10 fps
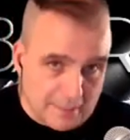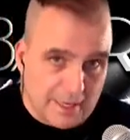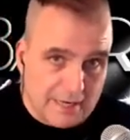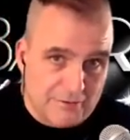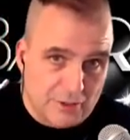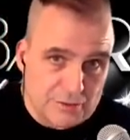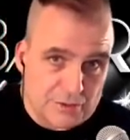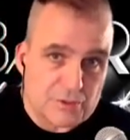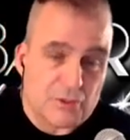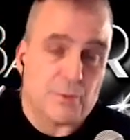you got to wear
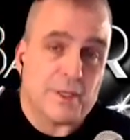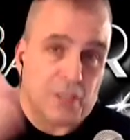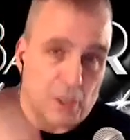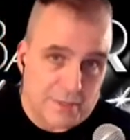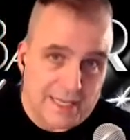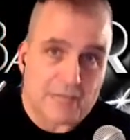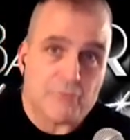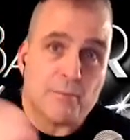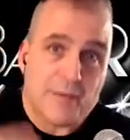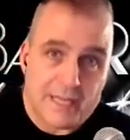headphones so that we don't
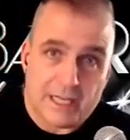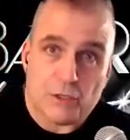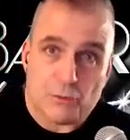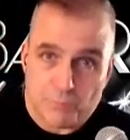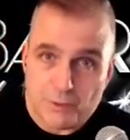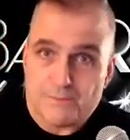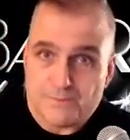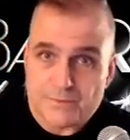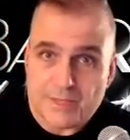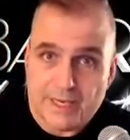get a repeating loop,
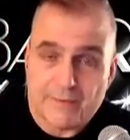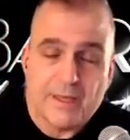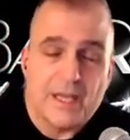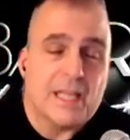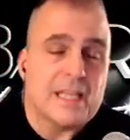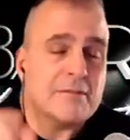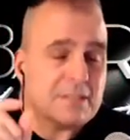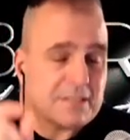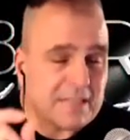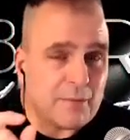okay?
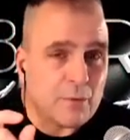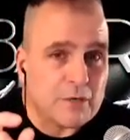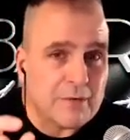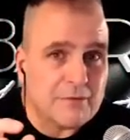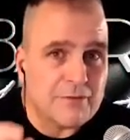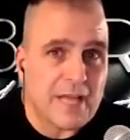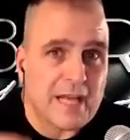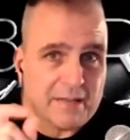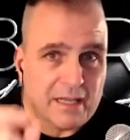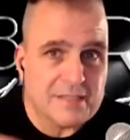There is a slight workaround for
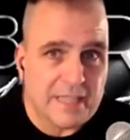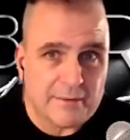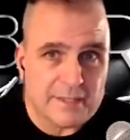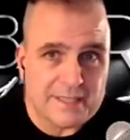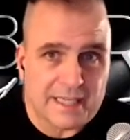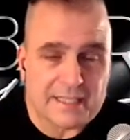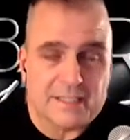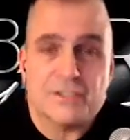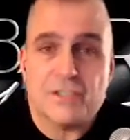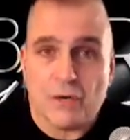that. I'll tell you in a
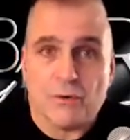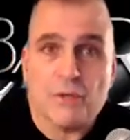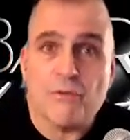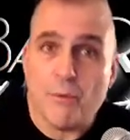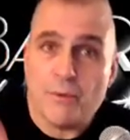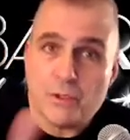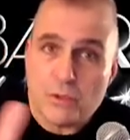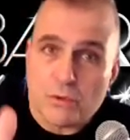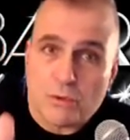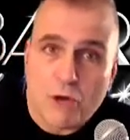second. So you've
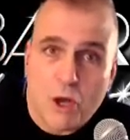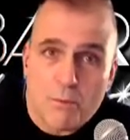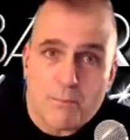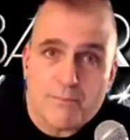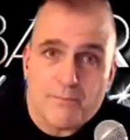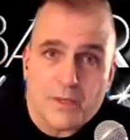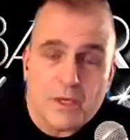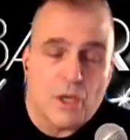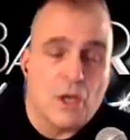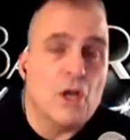opened Google Chrome.
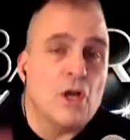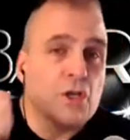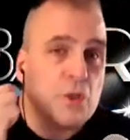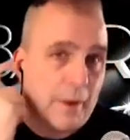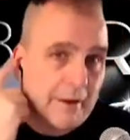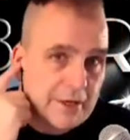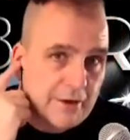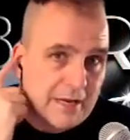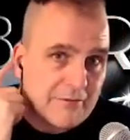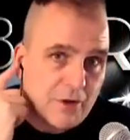You're
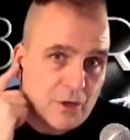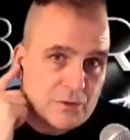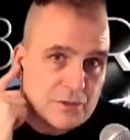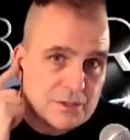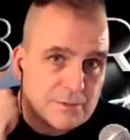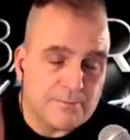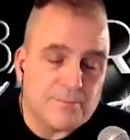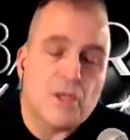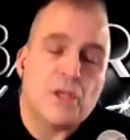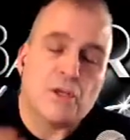wearing your headphones.
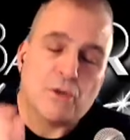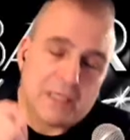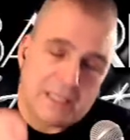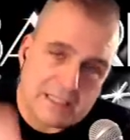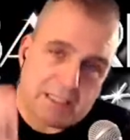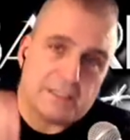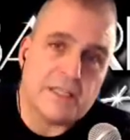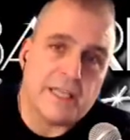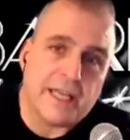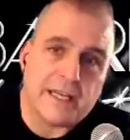You clicked
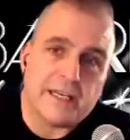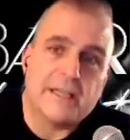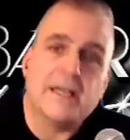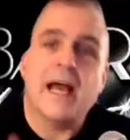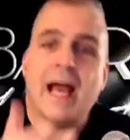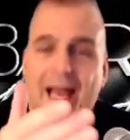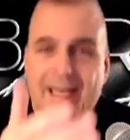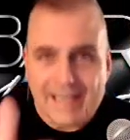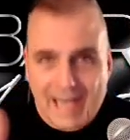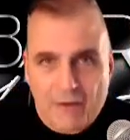on the link,
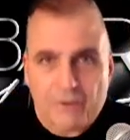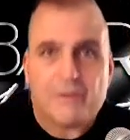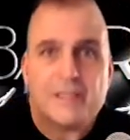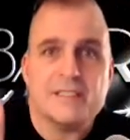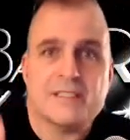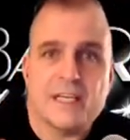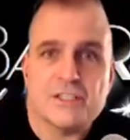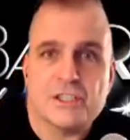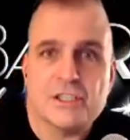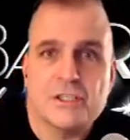and now you're in the
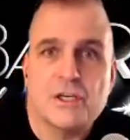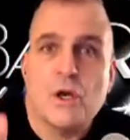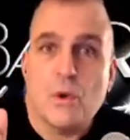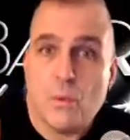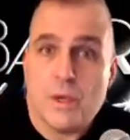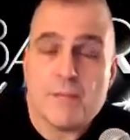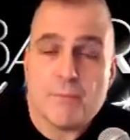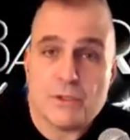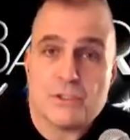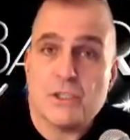session
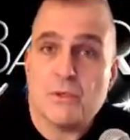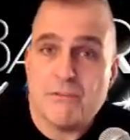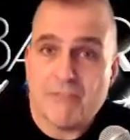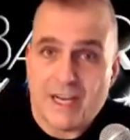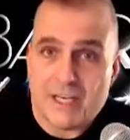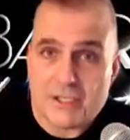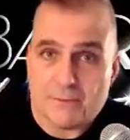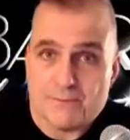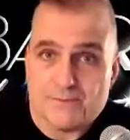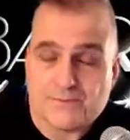with the person who
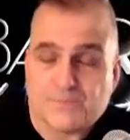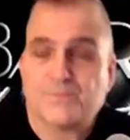invited you.